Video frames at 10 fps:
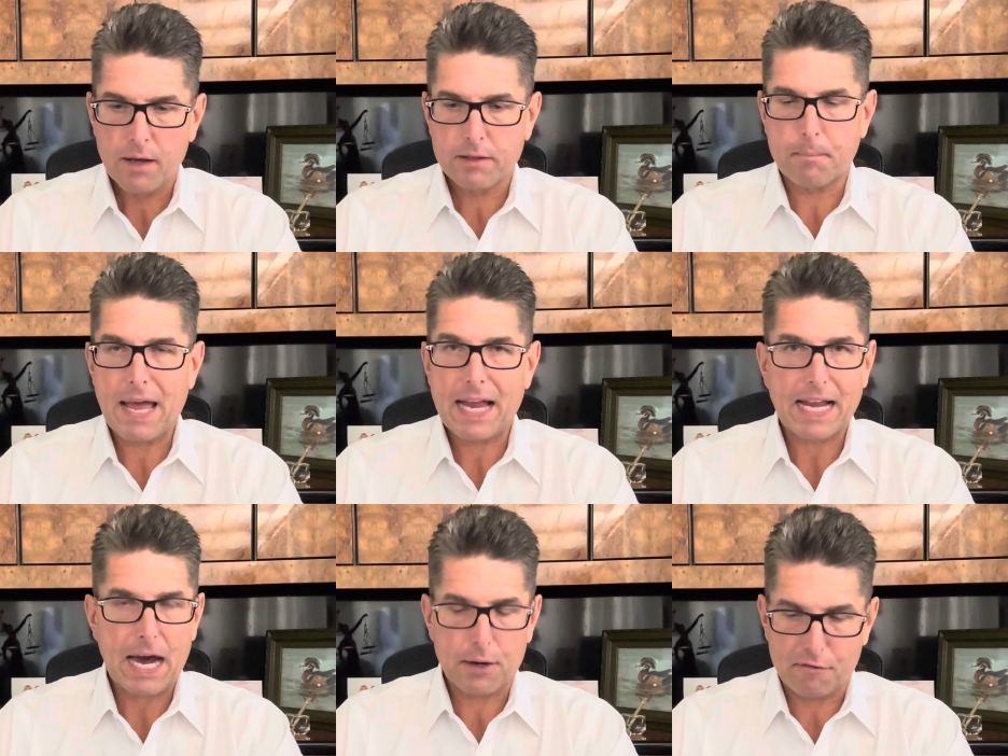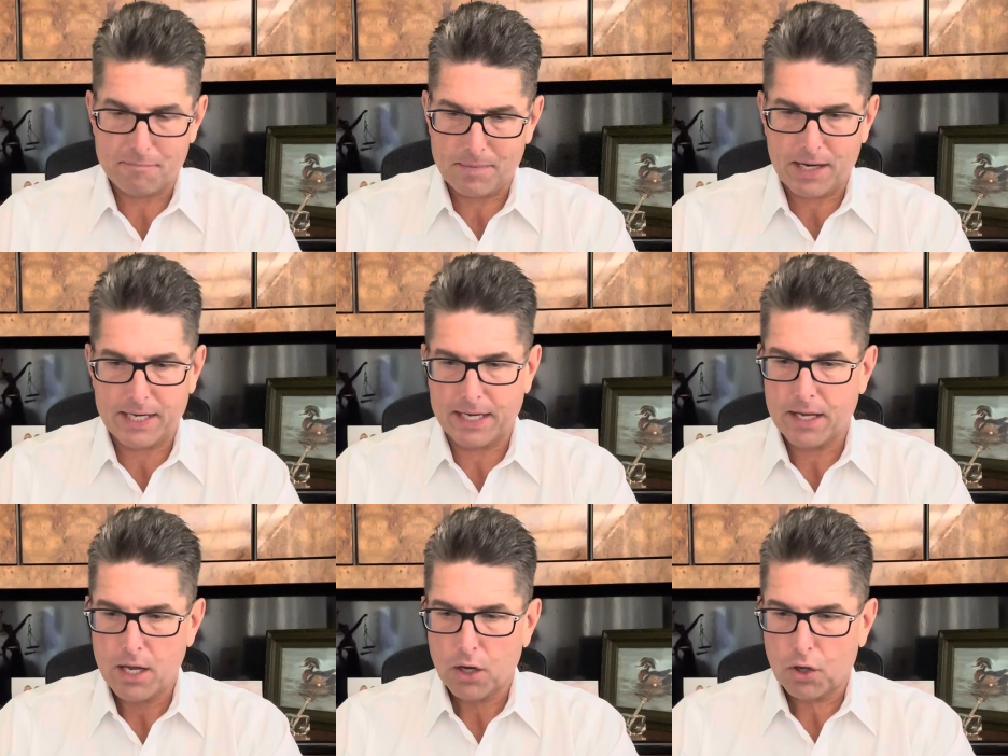the bank out of money
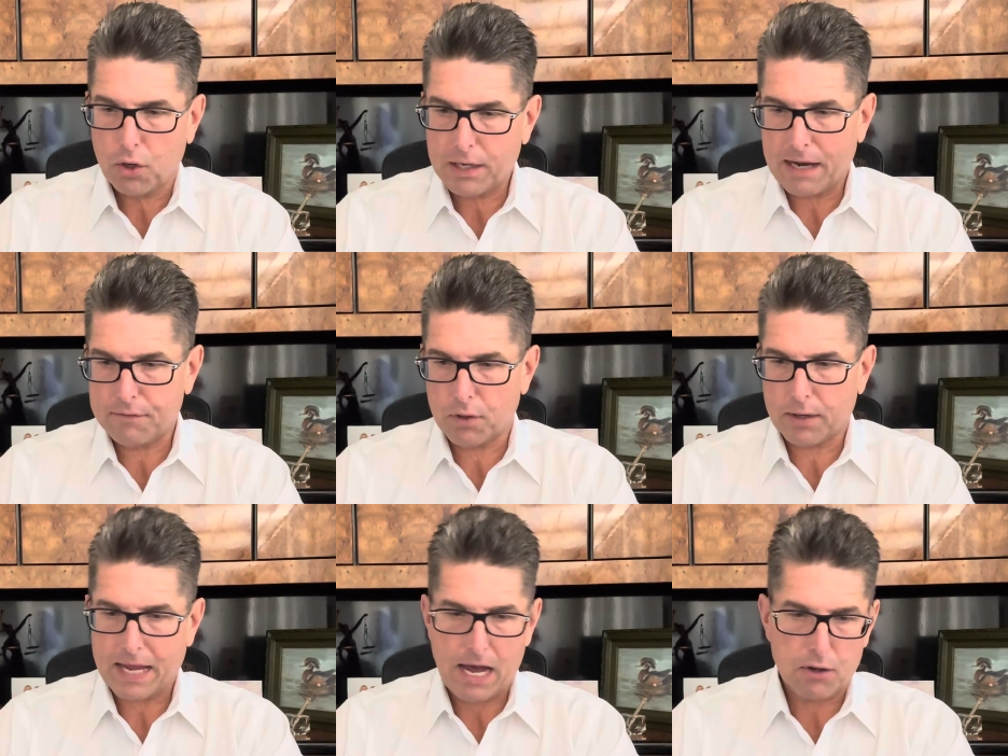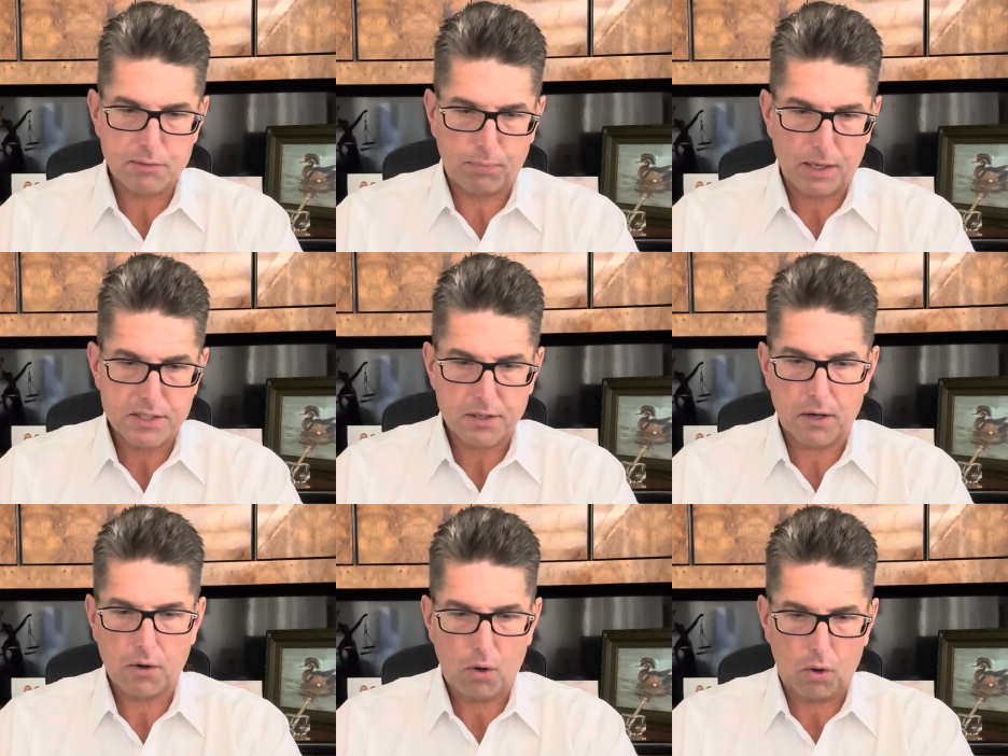could have their accounts placed on
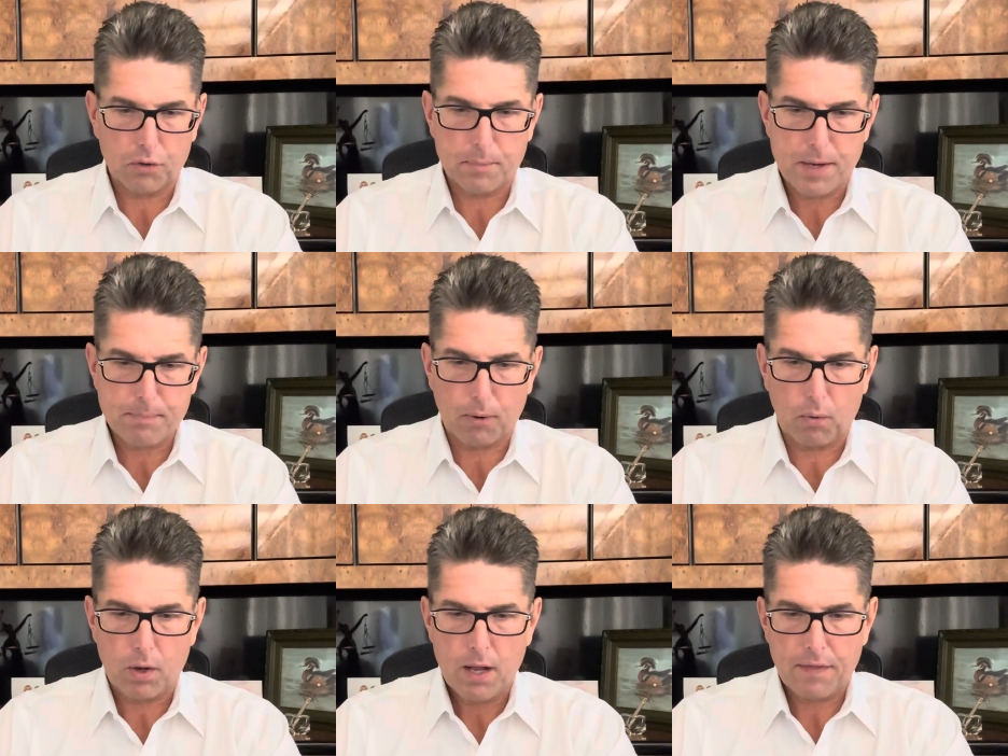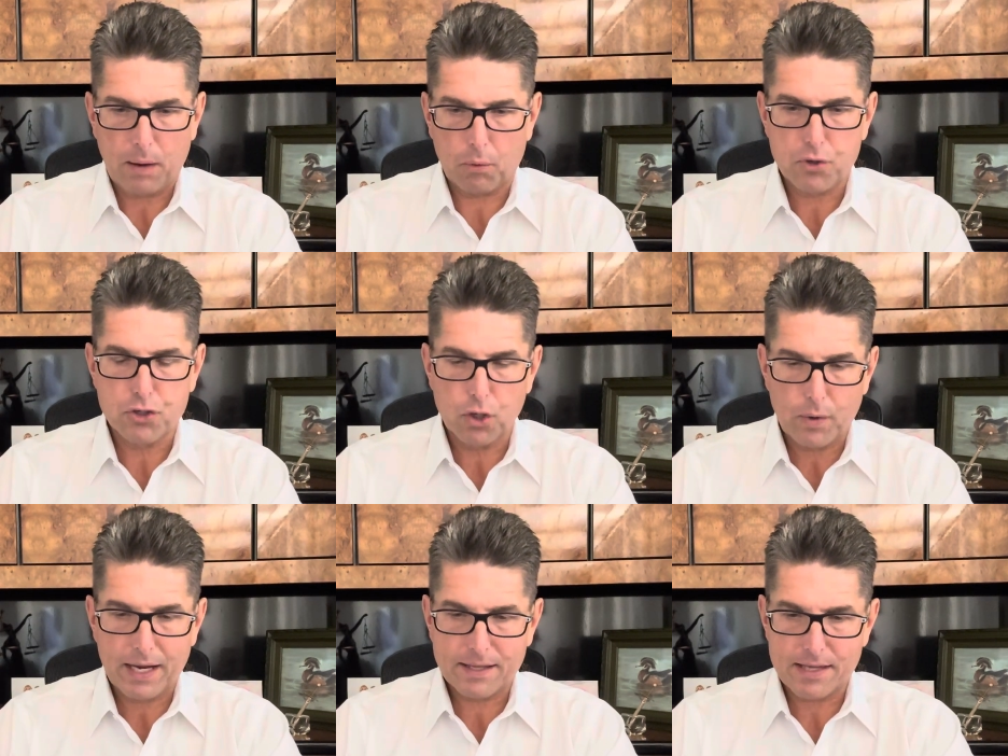hold. The people that were
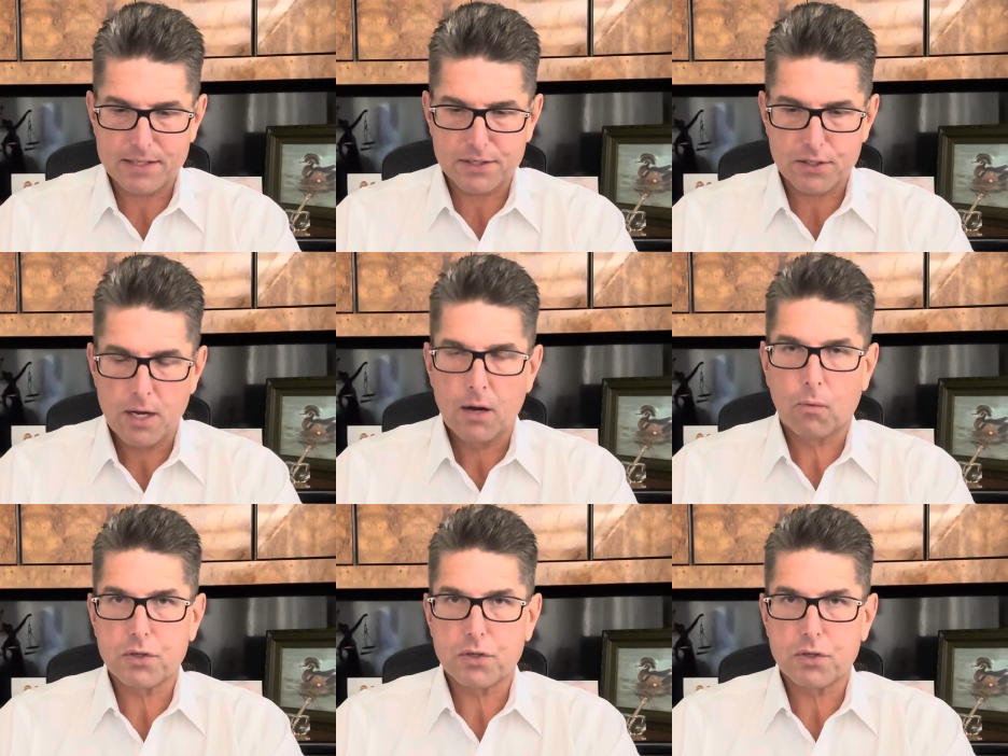doing this were